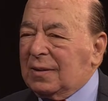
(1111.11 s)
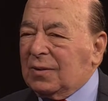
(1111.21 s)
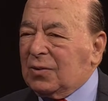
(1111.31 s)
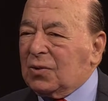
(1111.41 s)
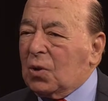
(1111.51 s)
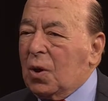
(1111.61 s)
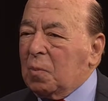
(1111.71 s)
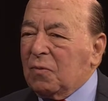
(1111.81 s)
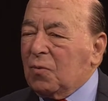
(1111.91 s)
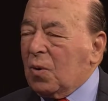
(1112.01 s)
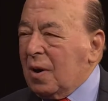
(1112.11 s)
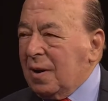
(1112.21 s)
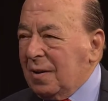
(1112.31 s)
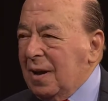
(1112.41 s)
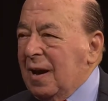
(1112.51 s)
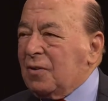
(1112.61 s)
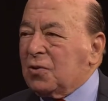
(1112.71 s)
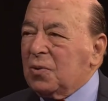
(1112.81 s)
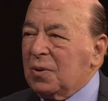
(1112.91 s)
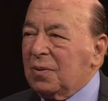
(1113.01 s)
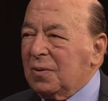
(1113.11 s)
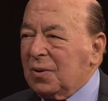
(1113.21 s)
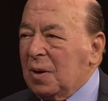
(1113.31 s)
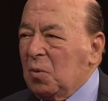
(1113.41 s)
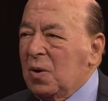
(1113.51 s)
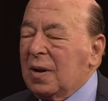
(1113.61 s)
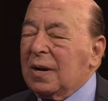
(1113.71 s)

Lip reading: is long before I asked you to come on.